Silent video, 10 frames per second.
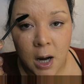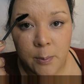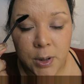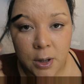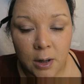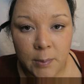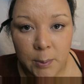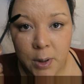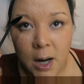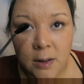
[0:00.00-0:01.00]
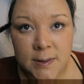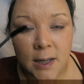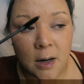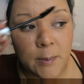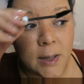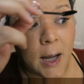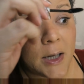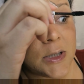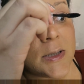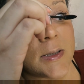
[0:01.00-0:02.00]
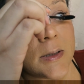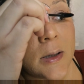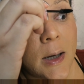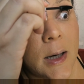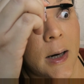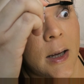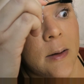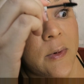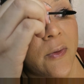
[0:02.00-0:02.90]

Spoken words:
I put it on my brows and on my lashes at night